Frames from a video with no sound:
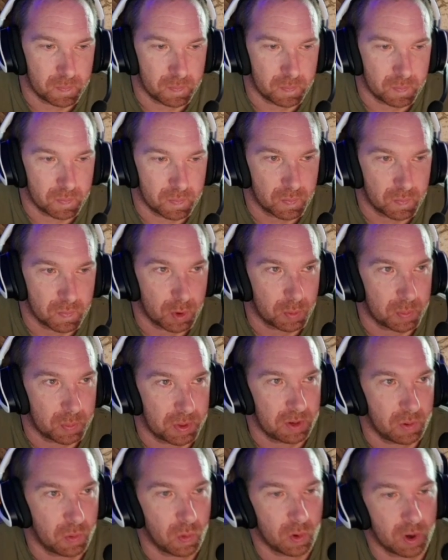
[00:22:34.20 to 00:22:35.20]
will be
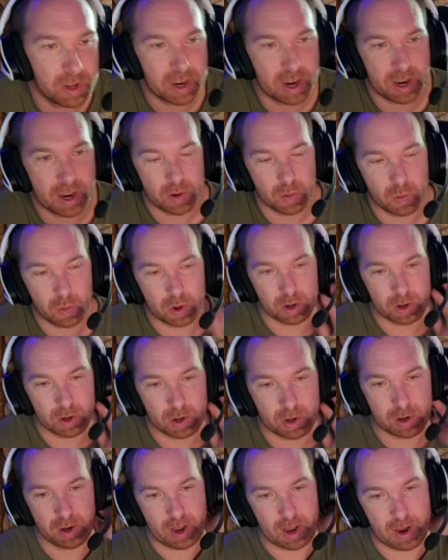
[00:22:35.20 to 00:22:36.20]
one that I can work
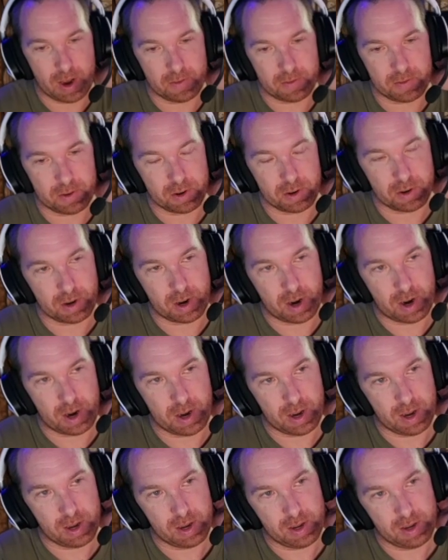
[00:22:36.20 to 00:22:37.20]
on after
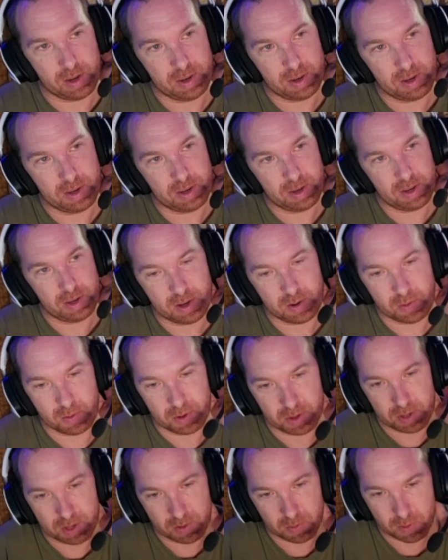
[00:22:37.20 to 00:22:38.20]
I get done with
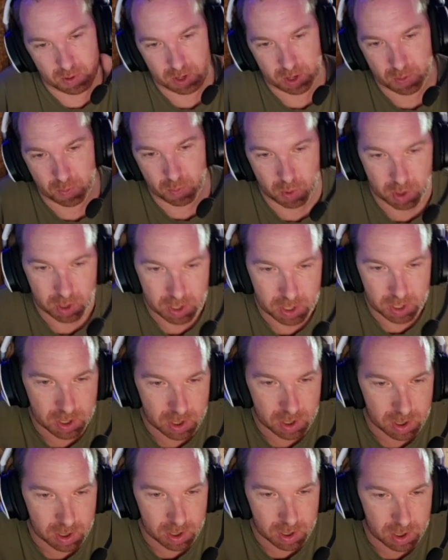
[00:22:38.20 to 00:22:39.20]
the one that I'm working
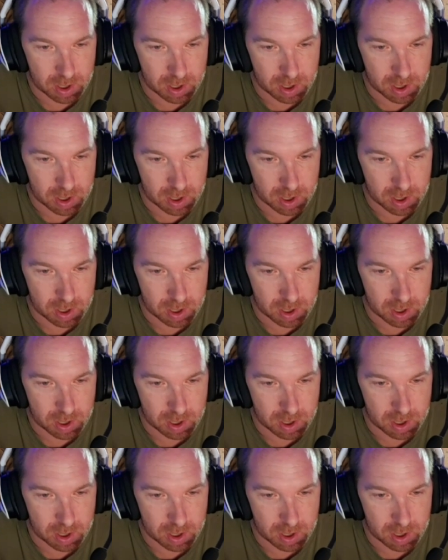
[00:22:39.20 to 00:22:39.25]
on.